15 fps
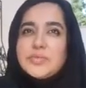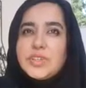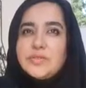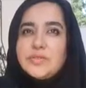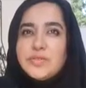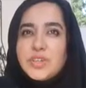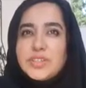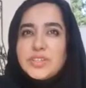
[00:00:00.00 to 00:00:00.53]

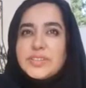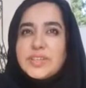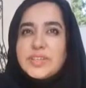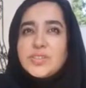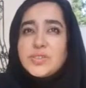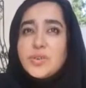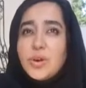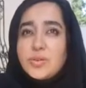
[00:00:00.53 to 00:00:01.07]

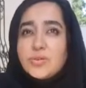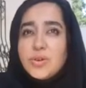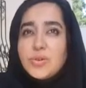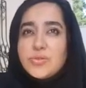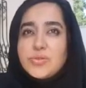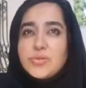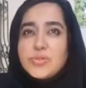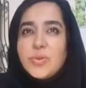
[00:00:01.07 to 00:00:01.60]
converting
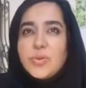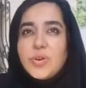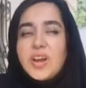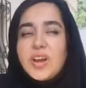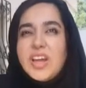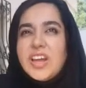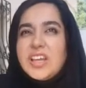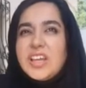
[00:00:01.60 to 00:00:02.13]
sorrows or
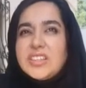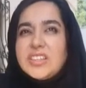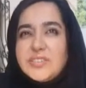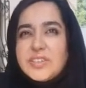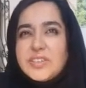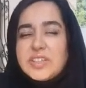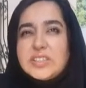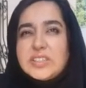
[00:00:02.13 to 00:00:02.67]

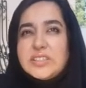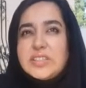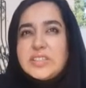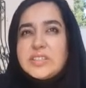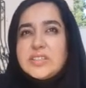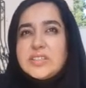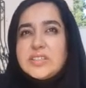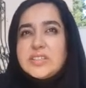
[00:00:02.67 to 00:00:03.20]

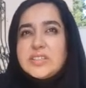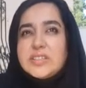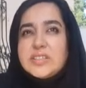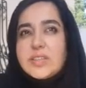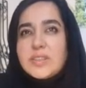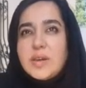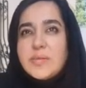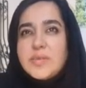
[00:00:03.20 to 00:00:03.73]
difficulties and
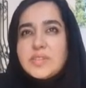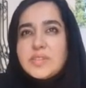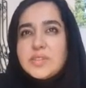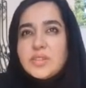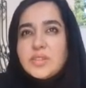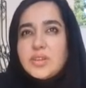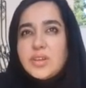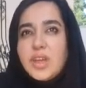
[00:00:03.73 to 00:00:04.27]
using them as
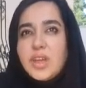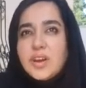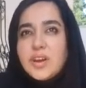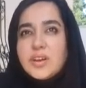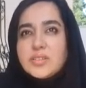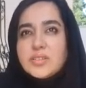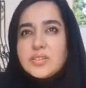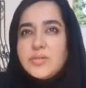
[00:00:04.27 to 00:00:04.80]

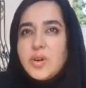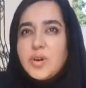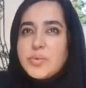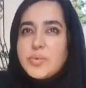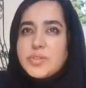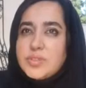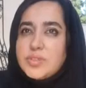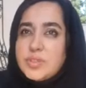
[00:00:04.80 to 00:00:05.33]
areas of
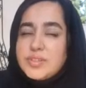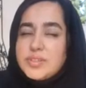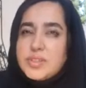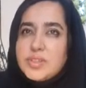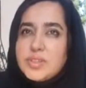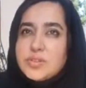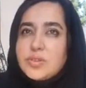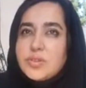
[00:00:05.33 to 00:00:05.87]

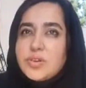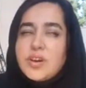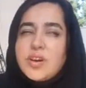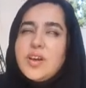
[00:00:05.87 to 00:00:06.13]
opportunities, or